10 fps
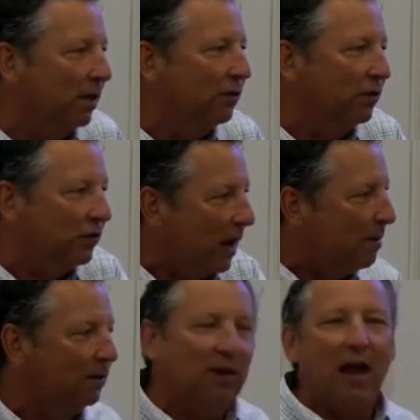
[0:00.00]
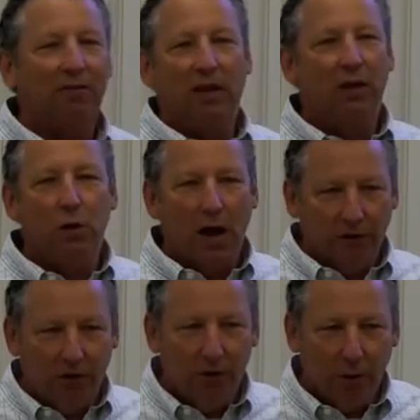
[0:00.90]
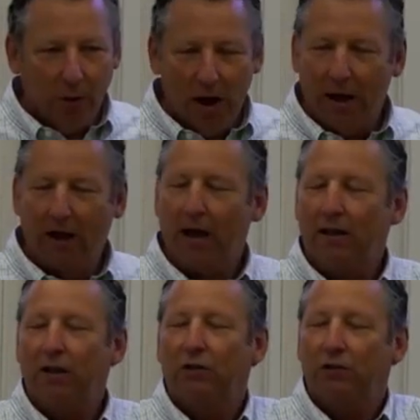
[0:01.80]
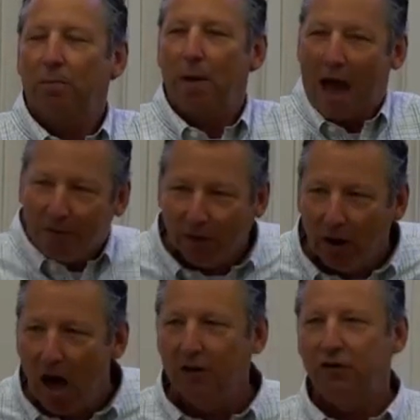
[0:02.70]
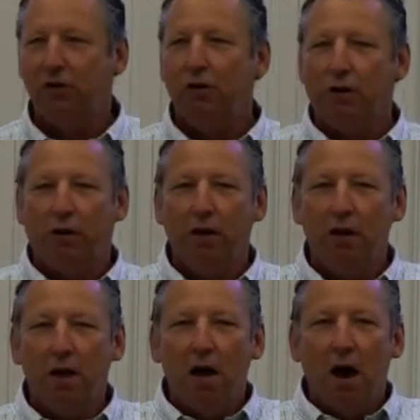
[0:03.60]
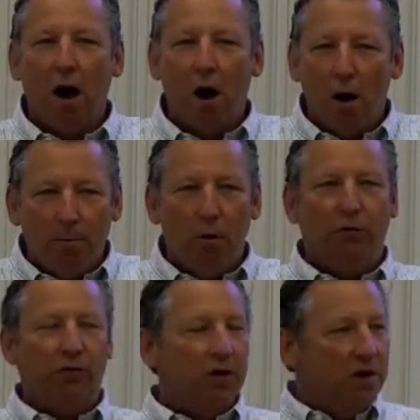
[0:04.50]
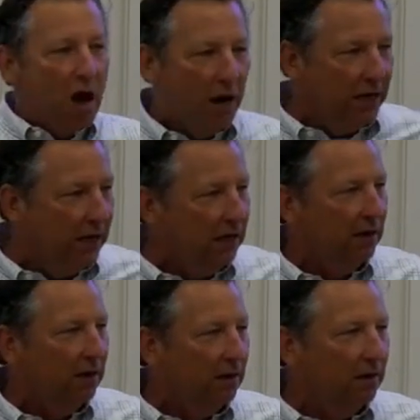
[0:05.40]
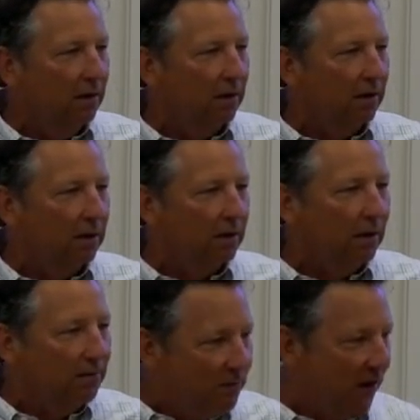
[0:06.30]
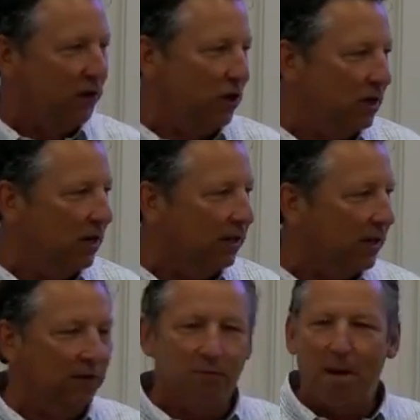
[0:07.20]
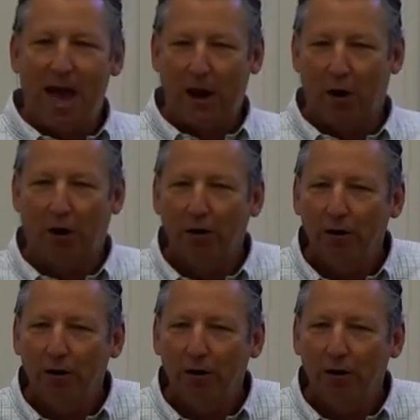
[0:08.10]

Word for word: is the same exact thing you guys do. I, I got this pathological, almost nutty conviction that kids matter